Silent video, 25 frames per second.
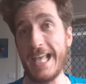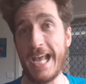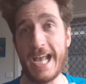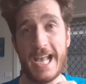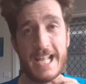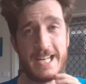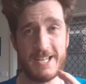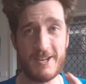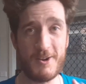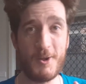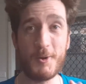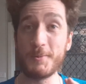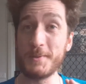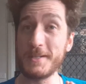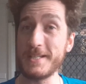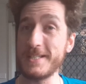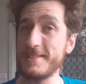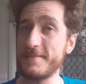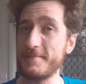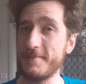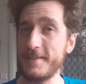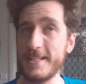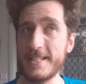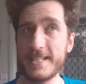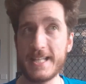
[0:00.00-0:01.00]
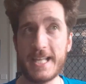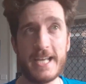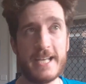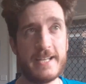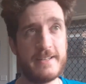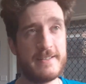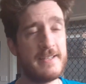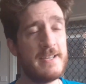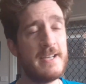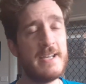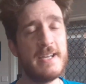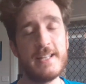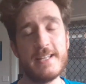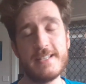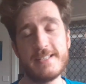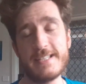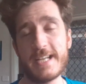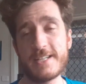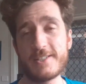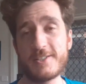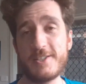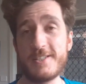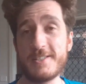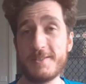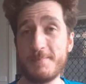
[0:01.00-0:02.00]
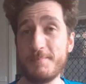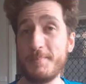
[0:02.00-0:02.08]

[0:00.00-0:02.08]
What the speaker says: land and only sphere land. There's actually